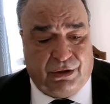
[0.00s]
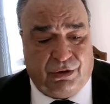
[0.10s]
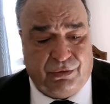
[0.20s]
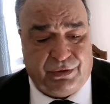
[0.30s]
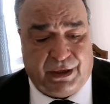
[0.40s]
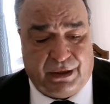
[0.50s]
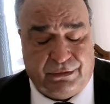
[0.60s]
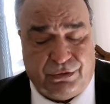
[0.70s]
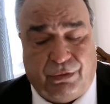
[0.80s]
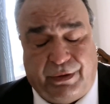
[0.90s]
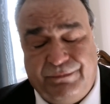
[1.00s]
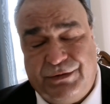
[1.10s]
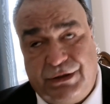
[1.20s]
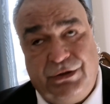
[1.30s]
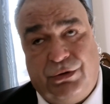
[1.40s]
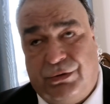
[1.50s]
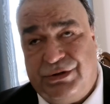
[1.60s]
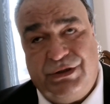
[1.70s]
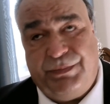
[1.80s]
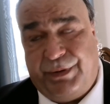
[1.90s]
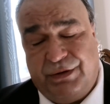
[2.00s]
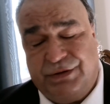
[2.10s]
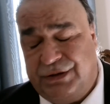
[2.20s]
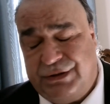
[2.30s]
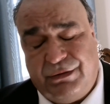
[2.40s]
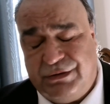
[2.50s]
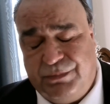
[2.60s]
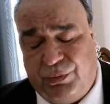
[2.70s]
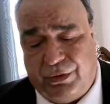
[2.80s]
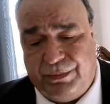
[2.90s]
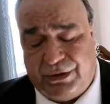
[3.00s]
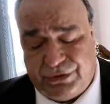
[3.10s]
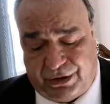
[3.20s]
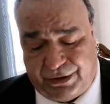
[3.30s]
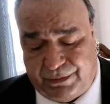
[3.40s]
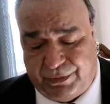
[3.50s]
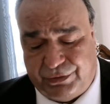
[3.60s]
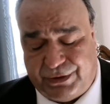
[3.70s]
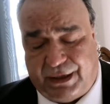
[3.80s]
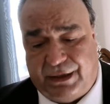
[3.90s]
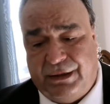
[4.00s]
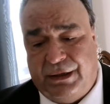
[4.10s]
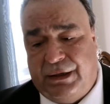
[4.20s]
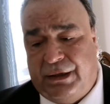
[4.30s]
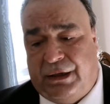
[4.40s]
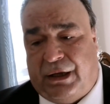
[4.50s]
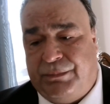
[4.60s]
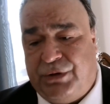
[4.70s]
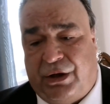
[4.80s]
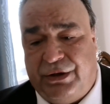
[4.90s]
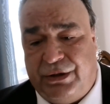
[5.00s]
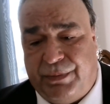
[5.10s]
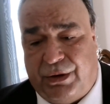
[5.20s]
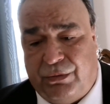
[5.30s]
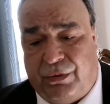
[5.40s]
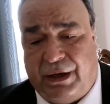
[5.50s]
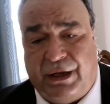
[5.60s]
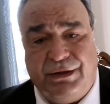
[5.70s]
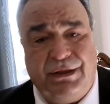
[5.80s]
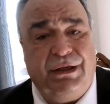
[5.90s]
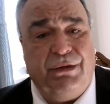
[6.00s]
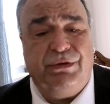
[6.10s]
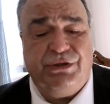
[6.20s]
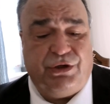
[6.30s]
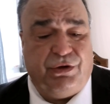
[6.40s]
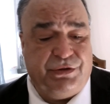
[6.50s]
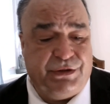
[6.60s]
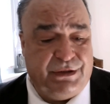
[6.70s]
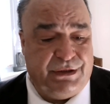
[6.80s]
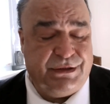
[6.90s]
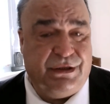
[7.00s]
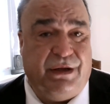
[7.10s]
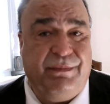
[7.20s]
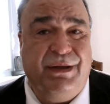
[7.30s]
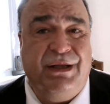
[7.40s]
Okay, no, I've seen ghosts and spirits since I was born, not talking about that. I'm talking about why I think it was a curse at this time.